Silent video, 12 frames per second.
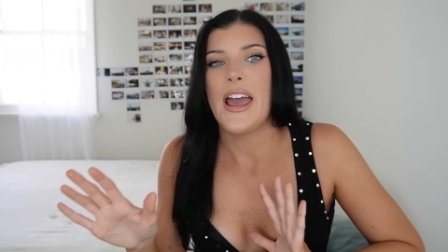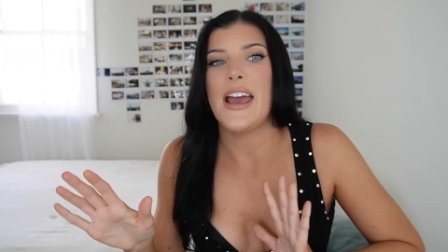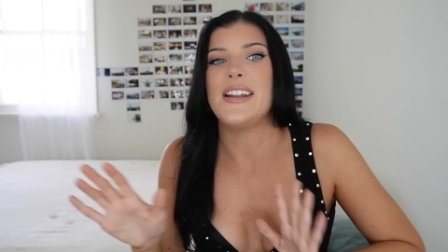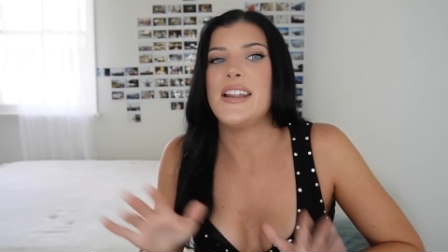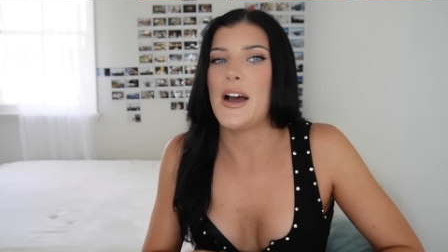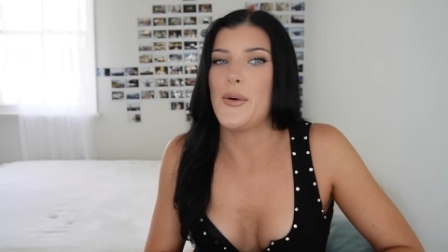
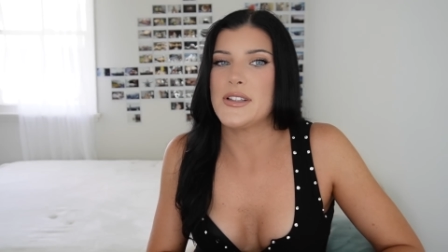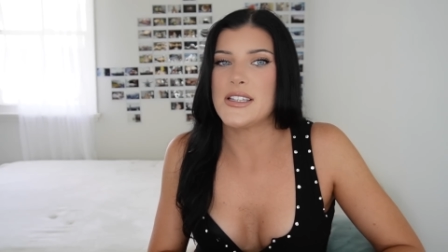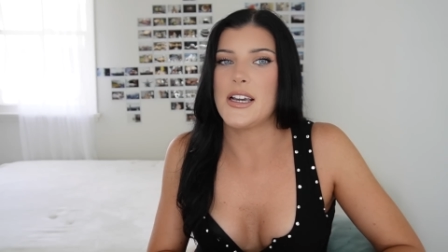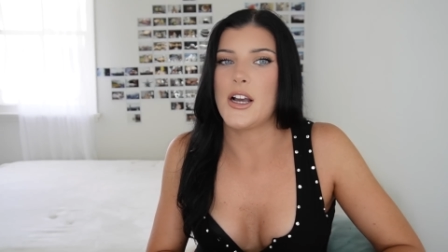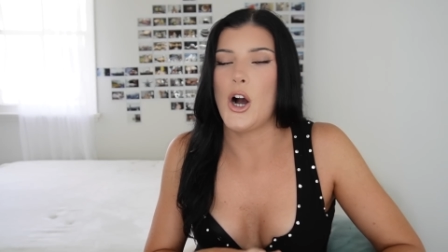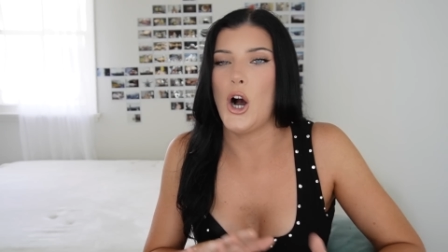and now it's
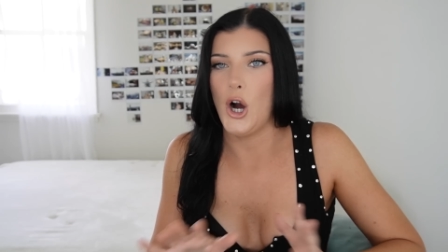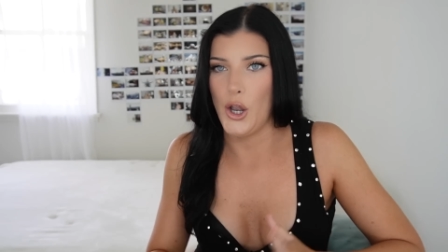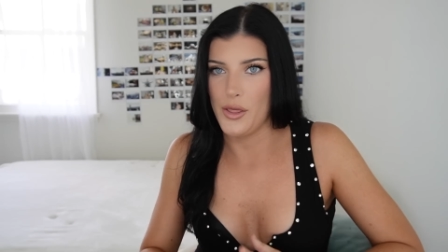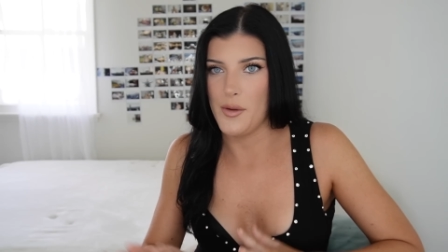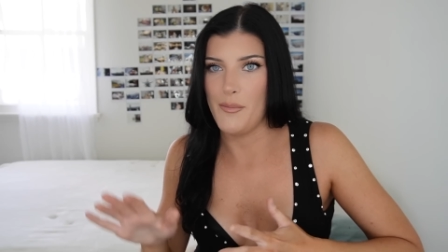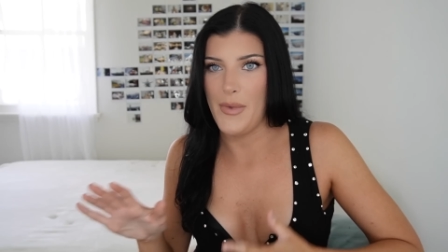like
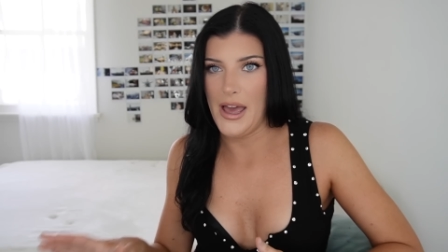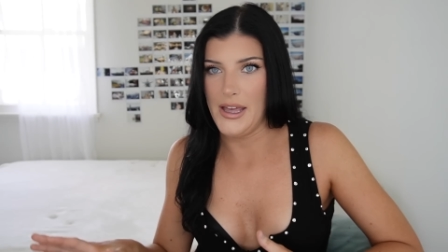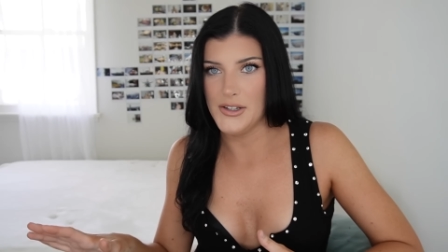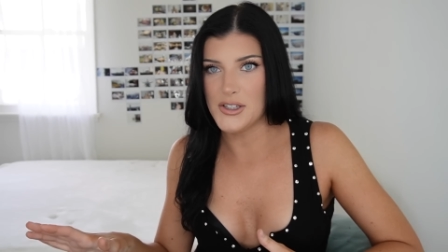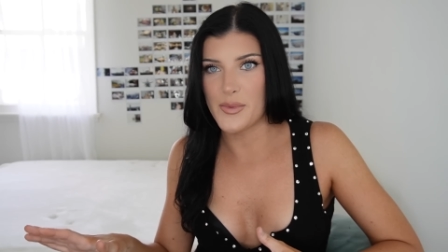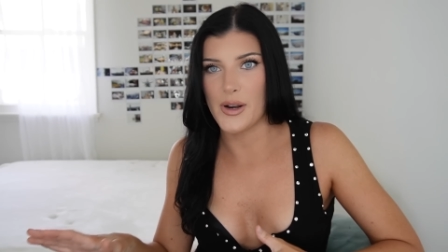on the
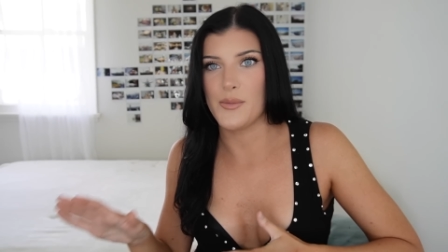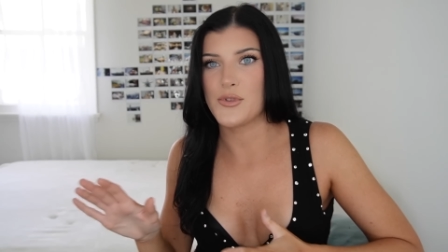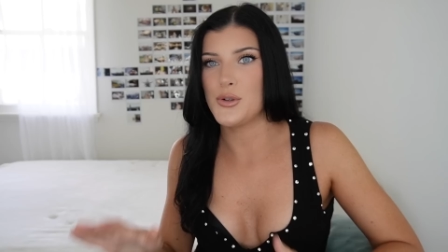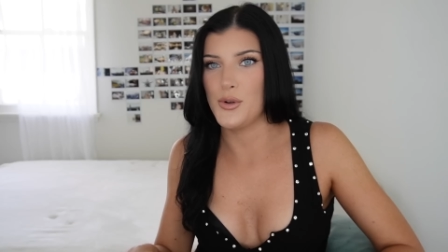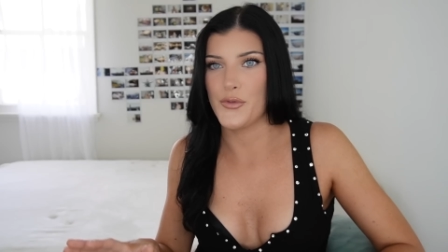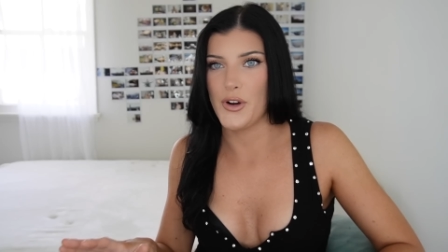mend but I'm
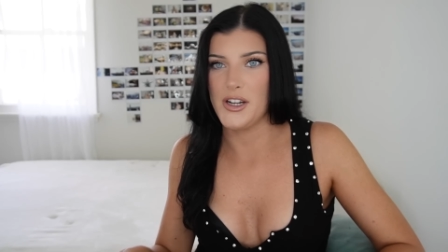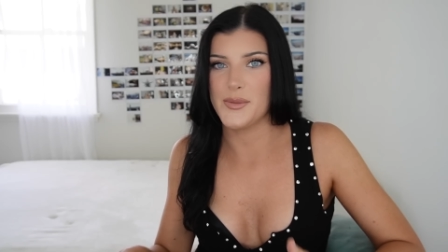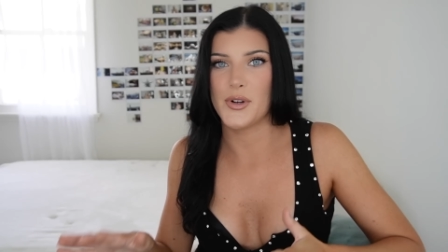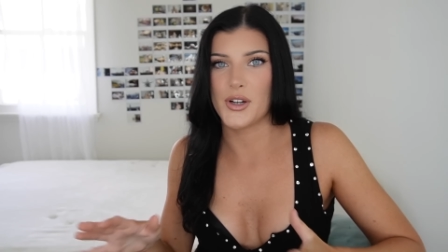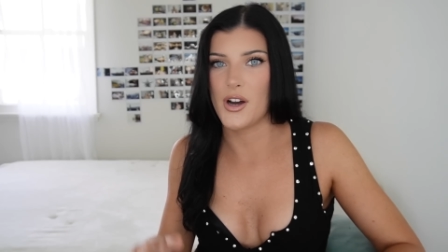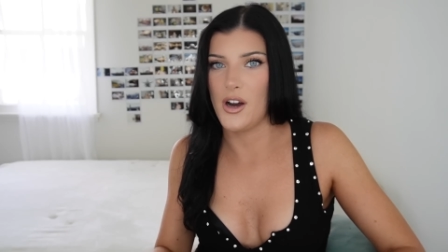too afraid to
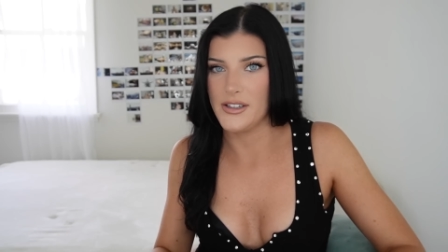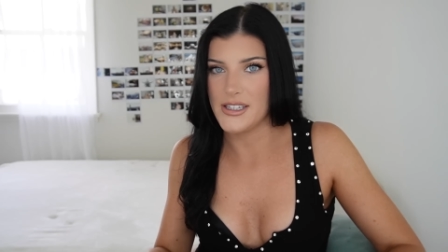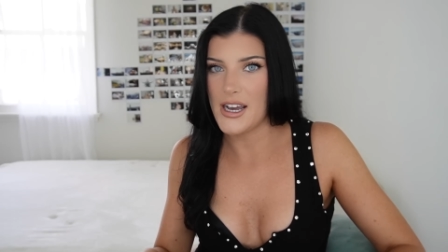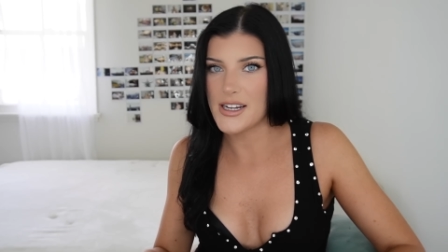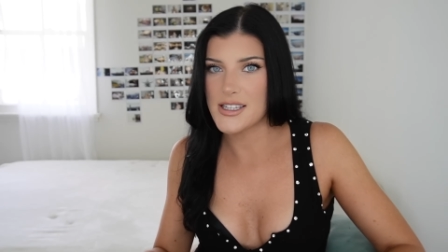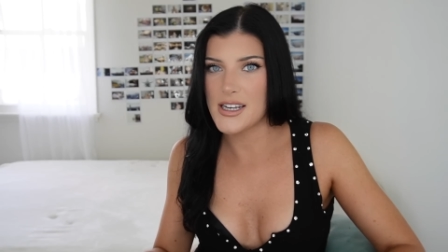put
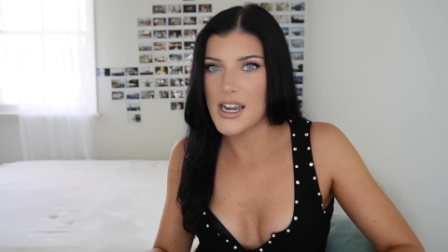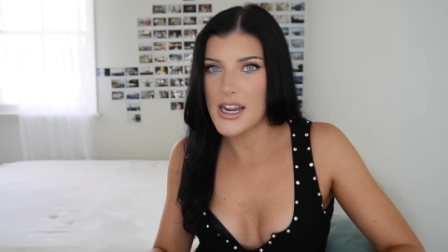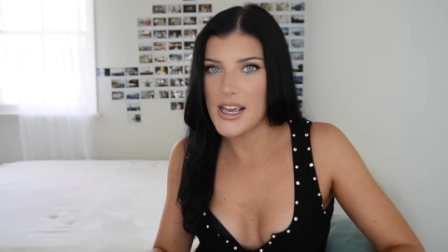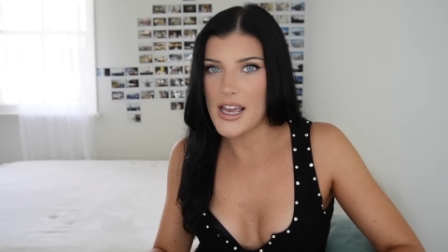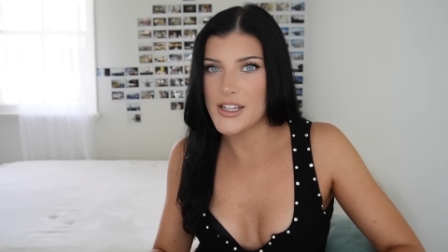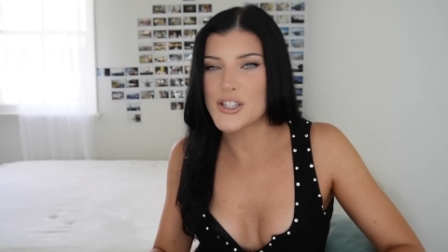contacts in it
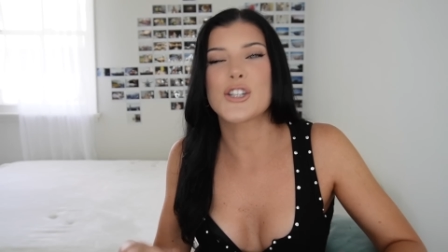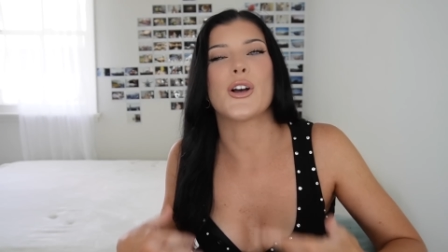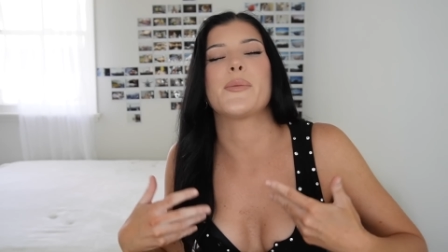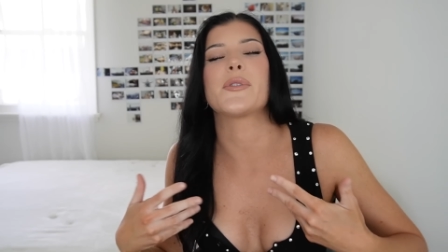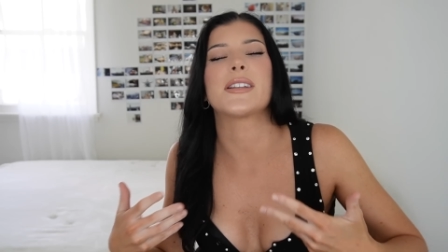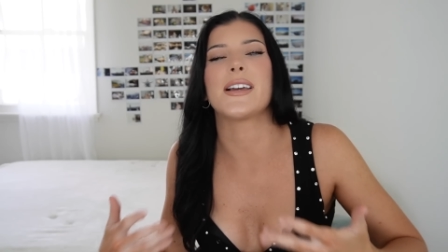again so
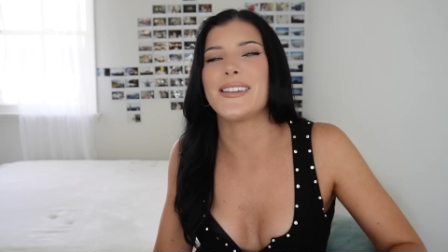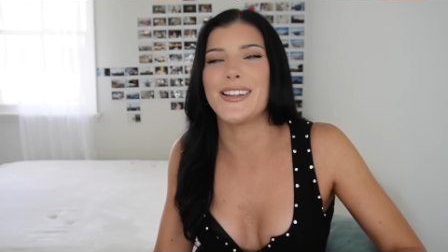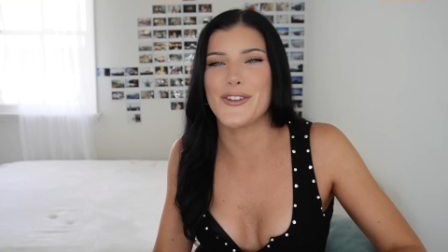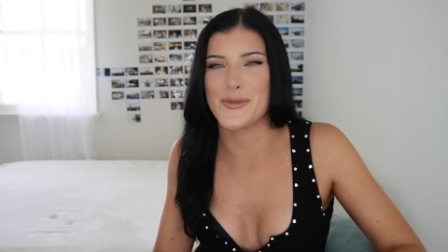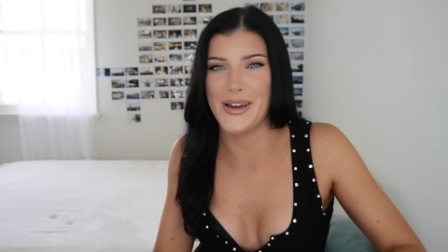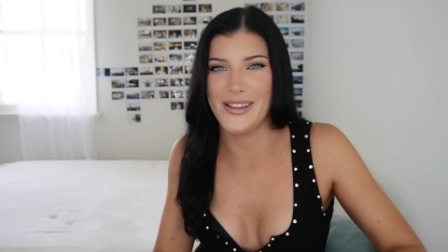I'm just like
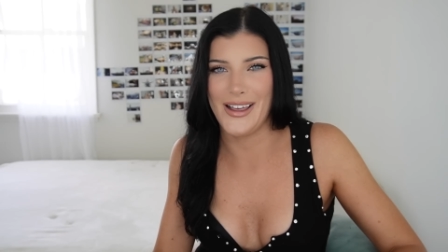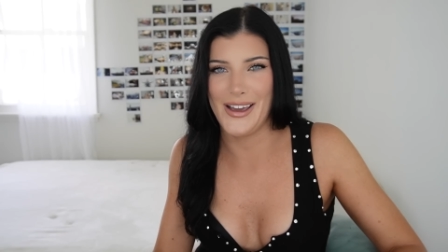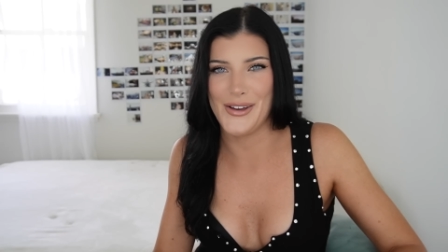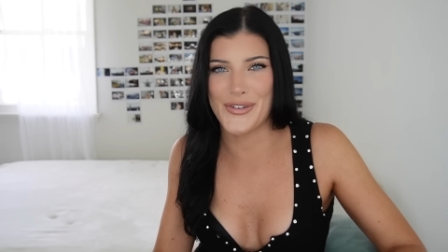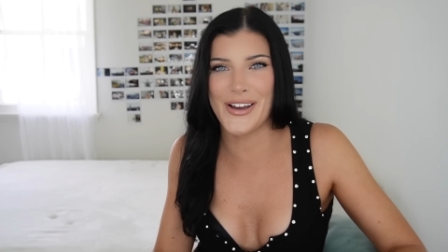living my life